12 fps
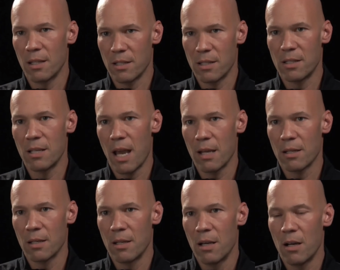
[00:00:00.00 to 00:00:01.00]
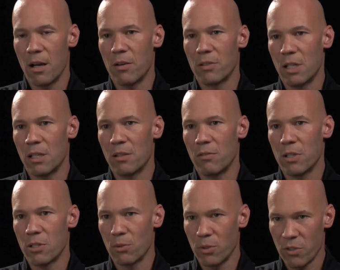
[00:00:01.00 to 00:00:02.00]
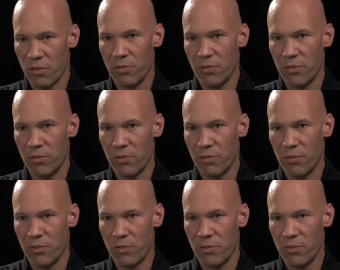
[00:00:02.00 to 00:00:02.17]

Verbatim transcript: the set of an individual's